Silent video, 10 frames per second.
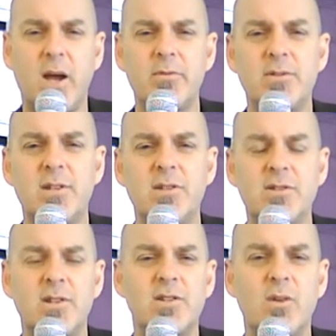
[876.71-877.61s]
The Bible
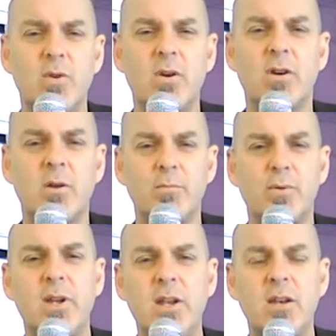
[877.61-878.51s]
teaches us that we are
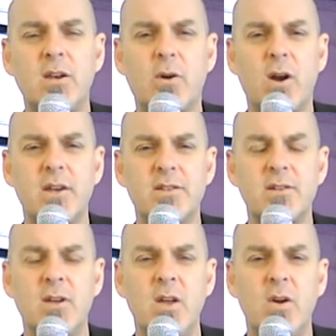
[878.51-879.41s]
complete in
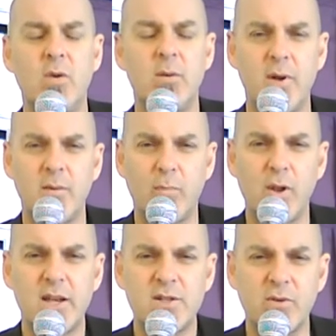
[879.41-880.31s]
Christ. We've been
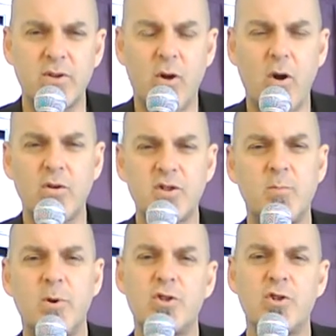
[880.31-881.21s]
blessed with all
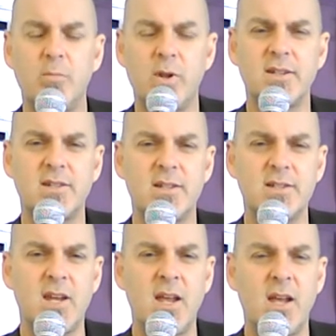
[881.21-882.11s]
spiritual
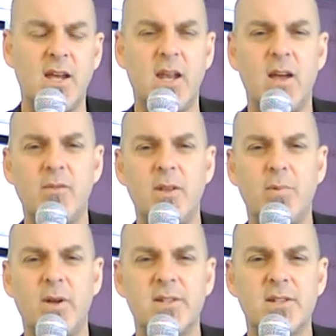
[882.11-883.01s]
blessings in
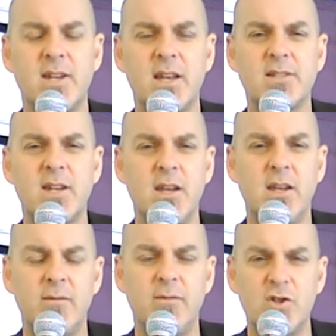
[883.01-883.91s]
heavenly places. That's
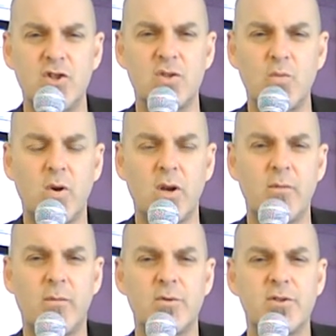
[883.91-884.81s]
Ephesians 1
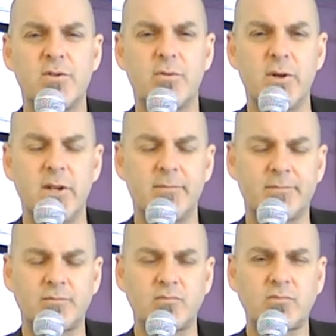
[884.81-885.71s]
and verse 3.